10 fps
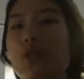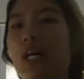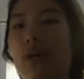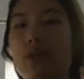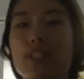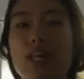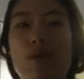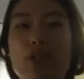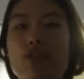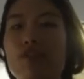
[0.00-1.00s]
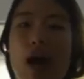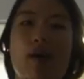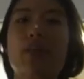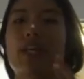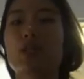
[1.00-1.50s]
I could see a bunch of
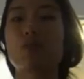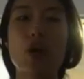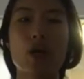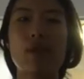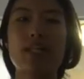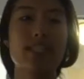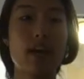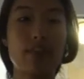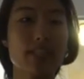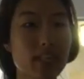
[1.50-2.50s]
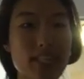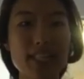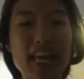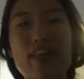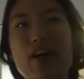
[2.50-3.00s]
families and workplaces having dinner
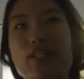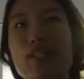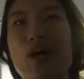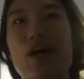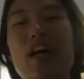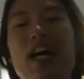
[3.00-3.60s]
together, so